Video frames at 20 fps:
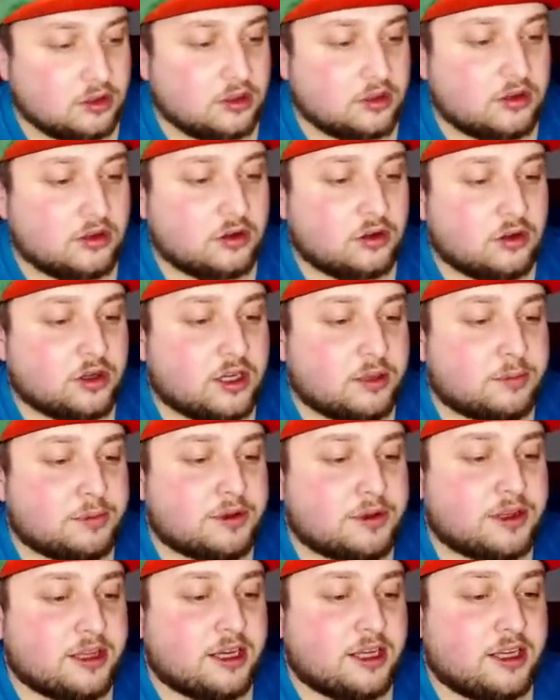So got
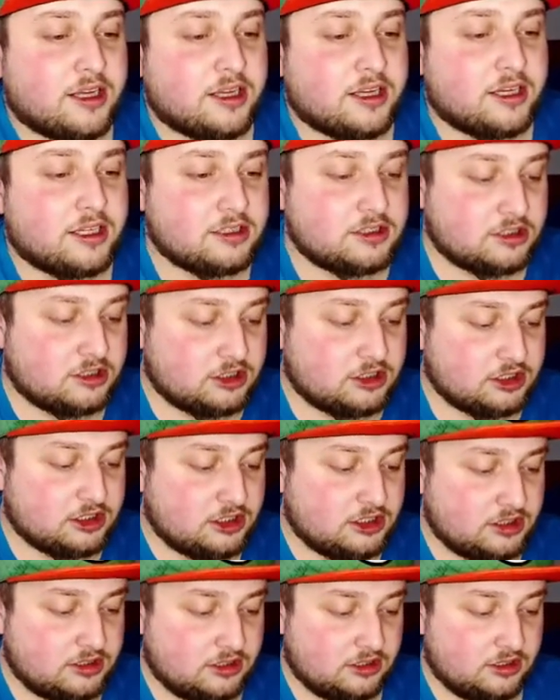Psychic
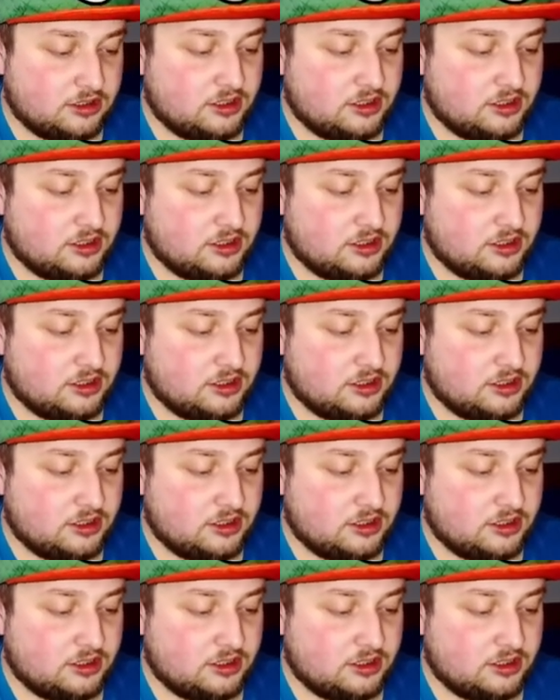Energy.